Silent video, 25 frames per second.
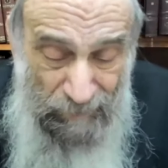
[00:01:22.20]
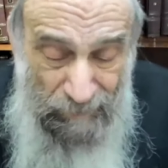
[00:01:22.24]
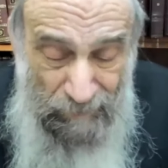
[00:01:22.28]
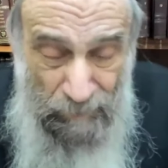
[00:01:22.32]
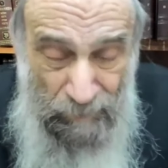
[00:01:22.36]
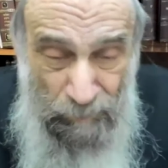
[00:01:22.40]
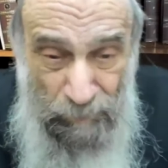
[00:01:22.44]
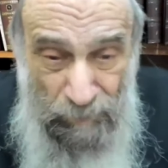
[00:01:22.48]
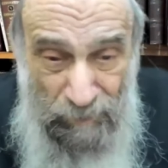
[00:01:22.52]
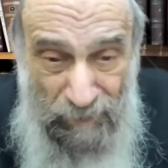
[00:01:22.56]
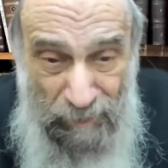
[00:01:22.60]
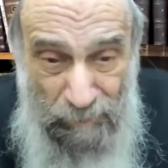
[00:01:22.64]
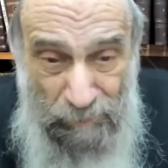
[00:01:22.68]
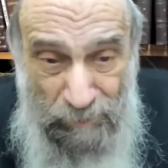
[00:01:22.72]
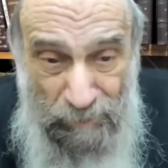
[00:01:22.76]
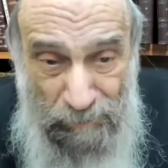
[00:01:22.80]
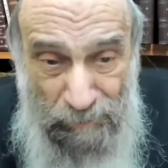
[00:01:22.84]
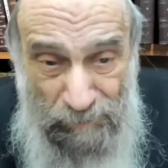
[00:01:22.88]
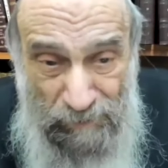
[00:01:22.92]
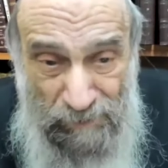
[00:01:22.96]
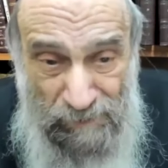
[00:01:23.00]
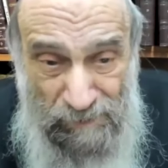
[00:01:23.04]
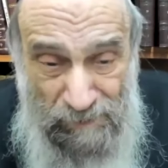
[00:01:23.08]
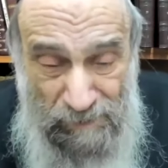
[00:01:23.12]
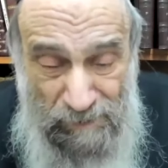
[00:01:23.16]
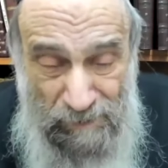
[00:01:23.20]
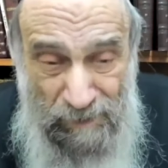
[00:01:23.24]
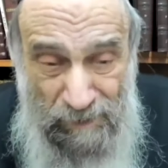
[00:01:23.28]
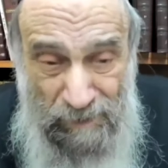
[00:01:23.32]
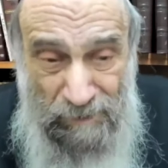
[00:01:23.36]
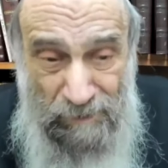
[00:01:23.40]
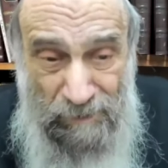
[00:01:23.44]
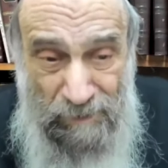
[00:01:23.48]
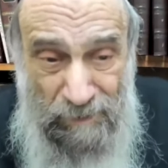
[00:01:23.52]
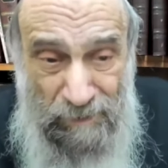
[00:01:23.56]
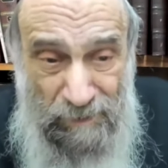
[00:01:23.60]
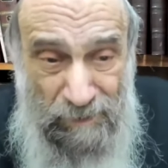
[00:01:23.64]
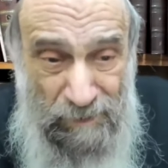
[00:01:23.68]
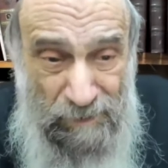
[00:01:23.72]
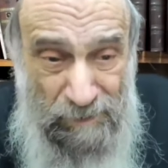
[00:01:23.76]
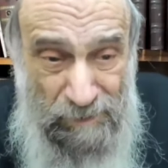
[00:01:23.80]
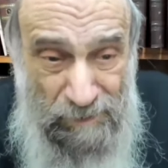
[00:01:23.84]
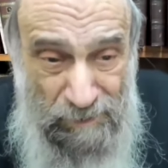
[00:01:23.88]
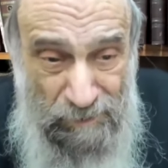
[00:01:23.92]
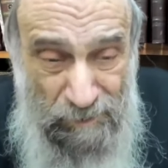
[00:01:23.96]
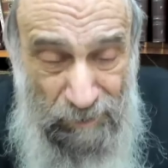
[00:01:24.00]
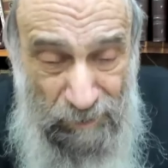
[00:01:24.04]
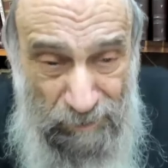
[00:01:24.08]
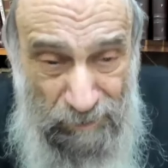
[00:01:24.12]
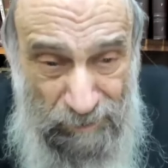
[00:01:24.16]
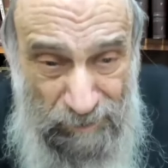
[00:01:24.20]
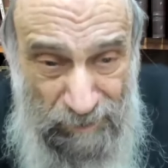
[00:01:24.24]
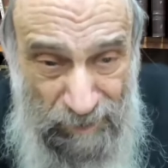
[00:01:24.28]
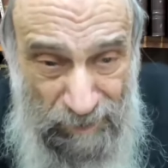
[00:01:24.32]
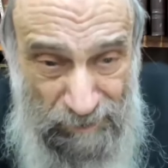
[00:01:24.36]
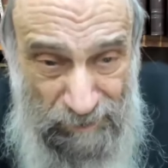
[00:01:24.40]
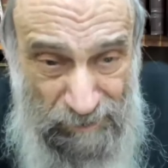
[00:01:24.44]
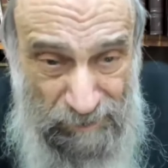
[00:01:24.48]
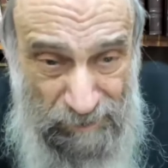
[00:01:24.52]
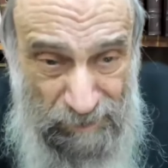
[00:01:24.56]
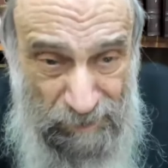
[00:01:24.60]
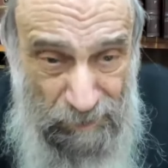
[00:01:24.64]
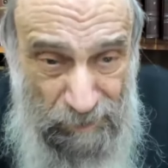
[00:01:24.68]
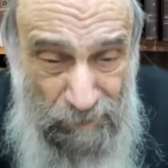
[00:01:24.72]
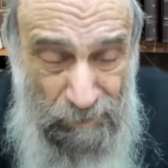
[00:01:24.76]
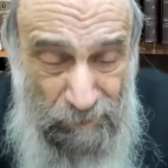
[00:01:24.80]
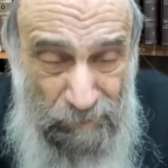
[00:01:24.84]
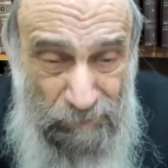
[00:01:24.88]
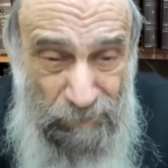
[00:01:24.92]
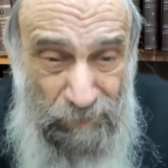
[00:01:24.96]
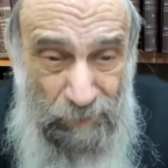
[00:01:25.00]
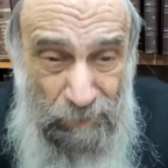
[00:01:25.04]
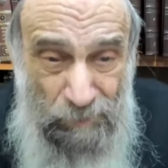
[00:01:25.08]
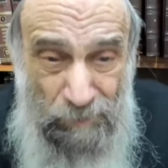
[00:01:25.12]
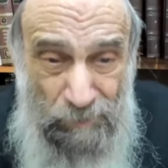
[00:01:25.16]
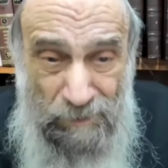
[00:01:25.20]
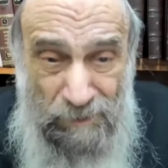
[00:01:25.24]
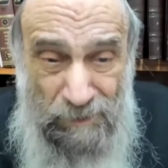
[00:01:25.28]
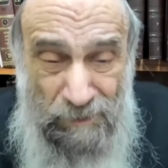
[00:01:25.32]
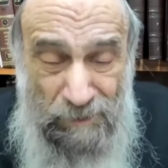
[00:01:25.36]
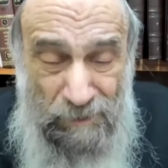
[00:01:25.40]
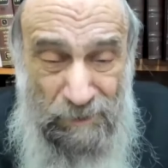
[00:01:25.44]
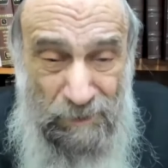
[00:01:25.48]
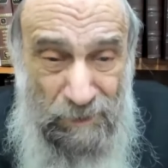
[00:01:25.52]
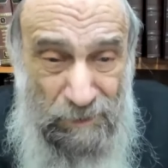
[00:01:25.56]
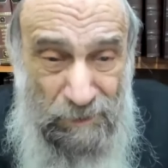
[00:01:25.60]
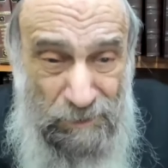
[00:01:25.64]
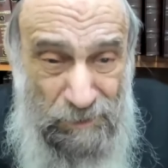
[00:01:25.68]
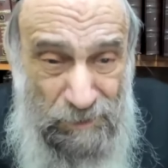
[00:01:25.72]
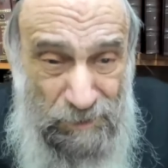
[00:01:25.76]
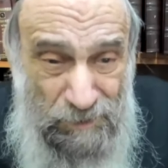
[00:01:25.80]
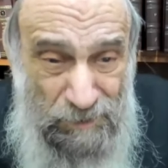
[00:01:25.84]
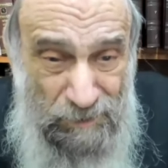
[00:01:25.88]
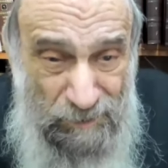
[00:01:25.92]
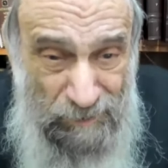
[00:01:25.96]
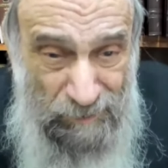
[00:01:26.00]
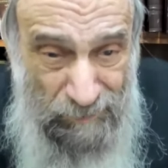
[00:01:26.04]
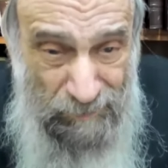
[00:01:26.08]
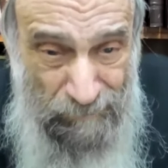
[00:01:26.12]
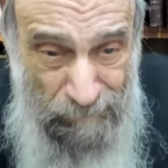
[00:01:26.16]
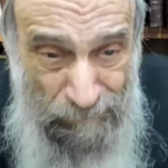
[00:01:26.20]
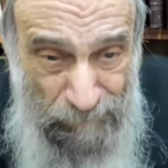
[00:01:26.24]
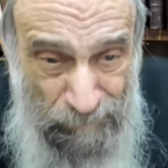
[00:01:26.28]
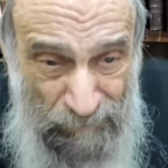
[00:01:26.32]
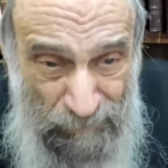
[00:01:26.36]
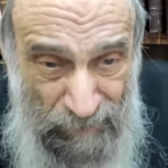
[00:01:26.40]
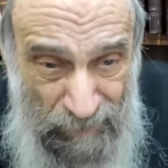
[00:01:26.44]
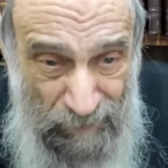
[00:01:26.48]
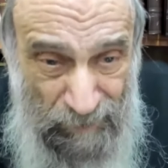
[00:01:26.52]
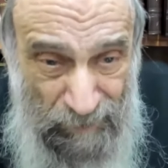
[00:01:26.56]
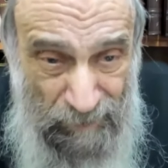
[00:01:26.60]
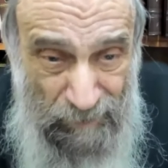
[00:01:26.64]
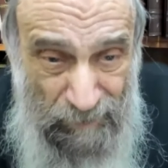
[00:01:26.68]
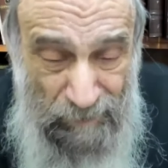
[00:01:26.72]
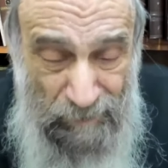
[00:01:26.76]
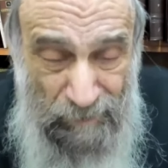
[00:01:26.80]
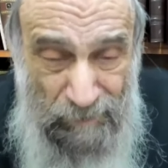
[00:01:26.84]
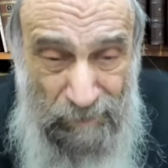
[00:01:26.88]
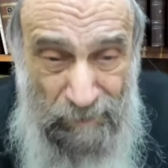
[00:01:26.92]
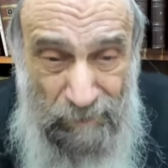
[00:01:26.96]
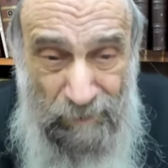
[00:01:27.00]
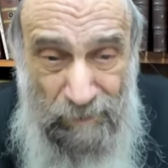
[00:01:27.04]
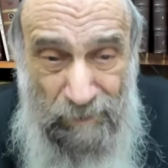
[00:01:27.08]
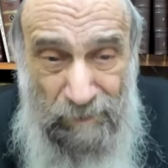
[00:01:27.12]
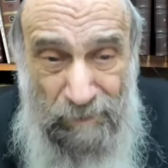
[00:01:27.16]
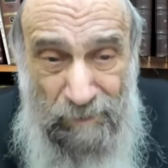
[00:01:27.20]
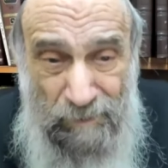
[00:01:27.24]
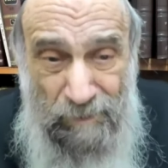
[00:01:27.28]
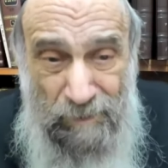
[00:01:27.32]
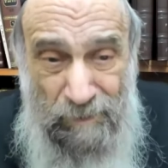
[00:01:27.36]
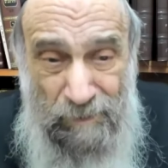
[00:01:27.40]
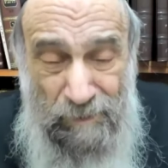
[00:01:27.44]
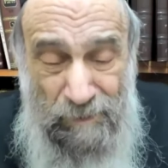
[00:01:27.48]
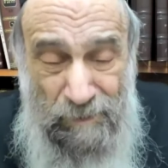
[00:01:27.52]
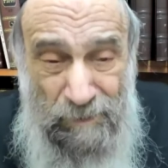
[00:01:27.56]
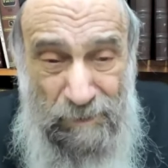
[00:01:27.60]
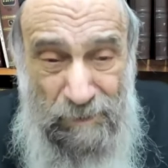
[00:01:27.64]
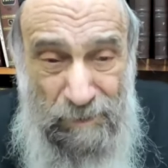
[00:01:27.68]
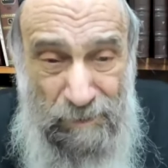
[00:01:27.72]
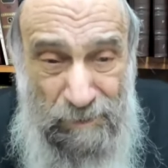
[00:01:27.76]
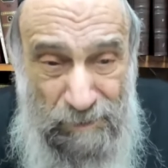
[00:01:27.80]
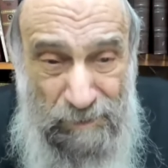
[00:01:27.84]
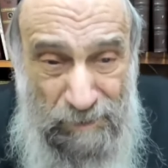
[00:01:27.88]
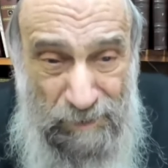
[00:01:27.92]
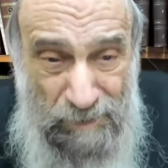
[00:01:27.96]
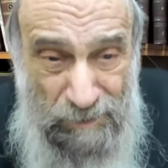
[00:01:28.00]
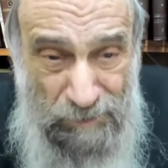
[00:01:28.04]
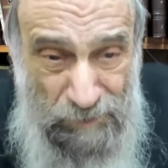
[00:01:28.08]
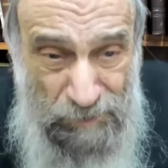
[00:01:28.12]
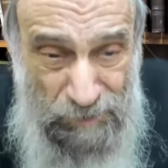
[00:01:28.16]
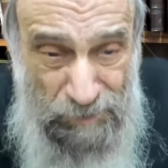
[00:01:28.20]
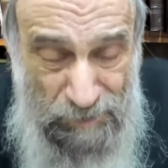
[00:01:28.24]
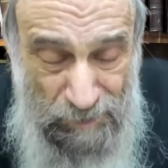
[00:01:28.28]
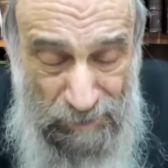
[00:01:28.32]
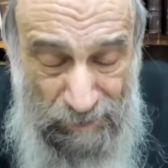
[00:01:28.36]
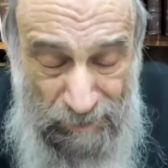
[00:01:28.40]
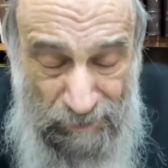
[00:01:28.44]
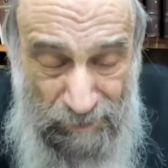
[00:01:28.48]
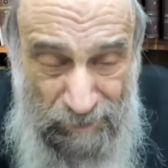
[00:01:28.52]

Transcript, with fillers: The problem is that kids are not so fluent in Yiddish, and to teach